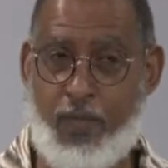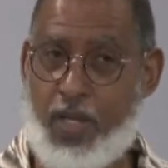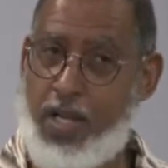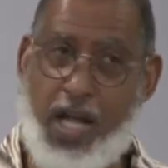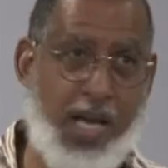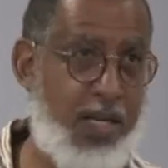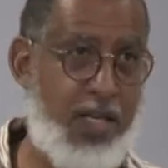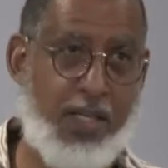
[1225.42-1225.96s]

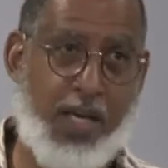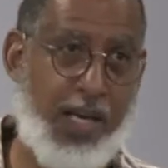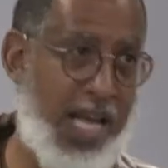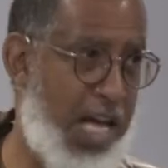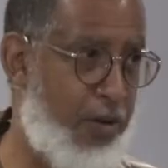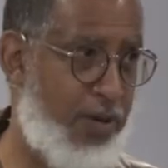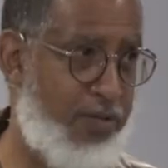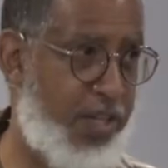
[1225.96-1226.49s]
God doesn't
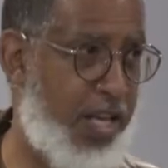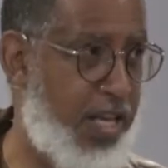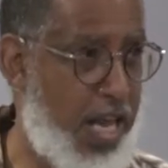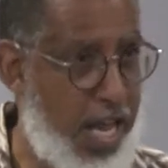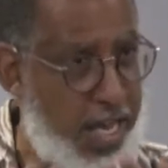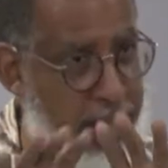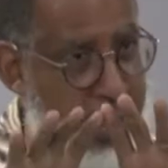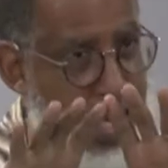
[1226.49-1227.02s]
allow everything.
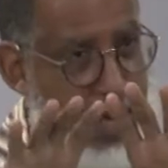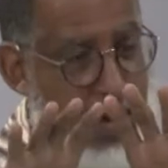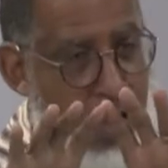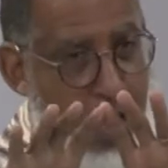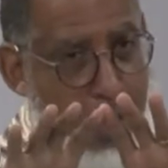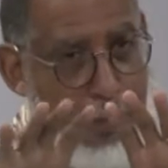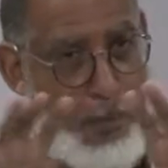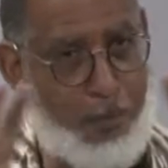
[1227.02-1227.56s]
There
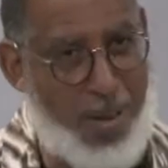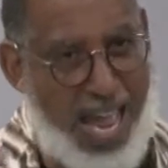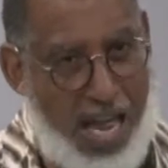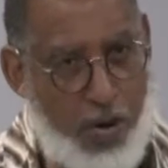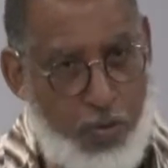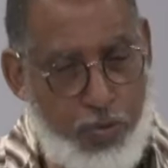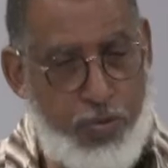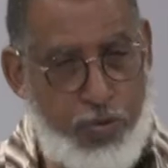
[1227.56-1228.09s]
are
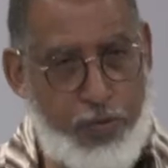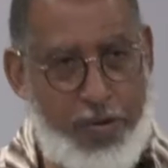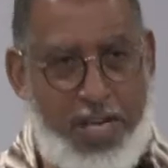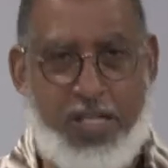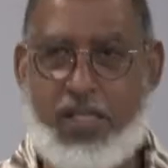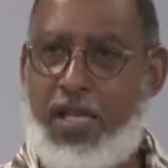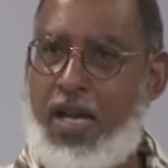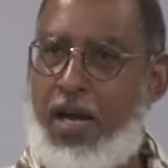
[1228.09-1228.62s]

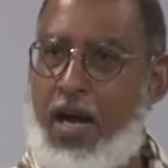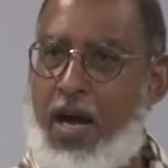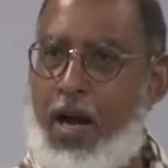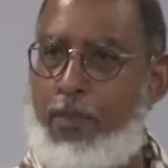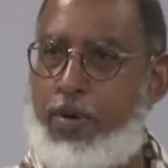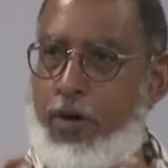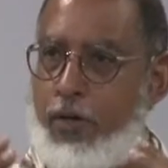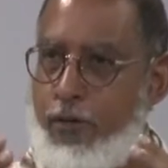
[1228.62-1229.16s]
boundaries, there
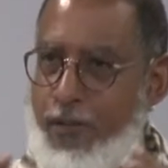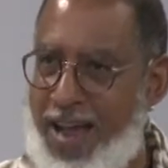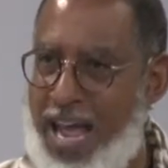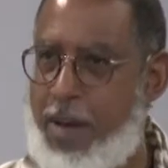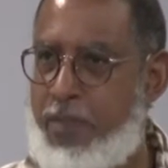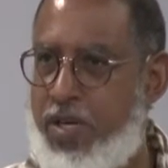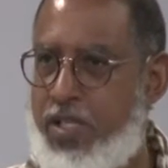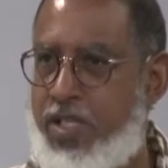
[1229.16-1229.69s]
are
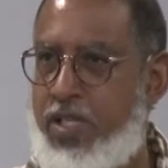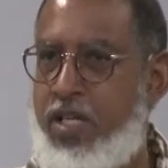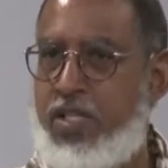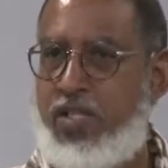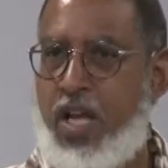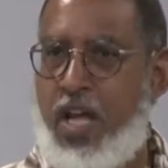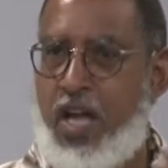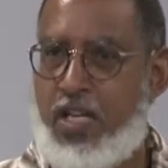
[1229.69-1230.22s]

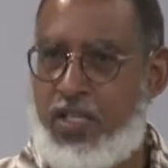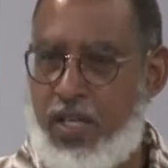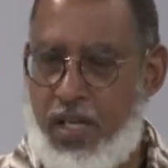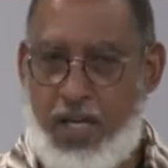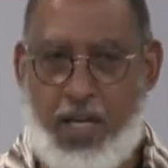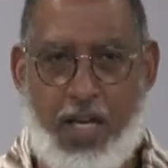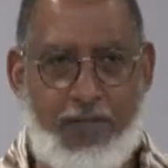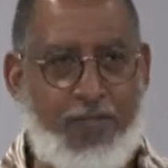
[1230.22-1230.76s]
parameters to
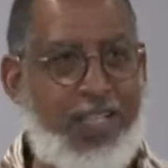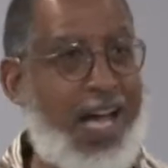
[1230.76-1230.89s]
love.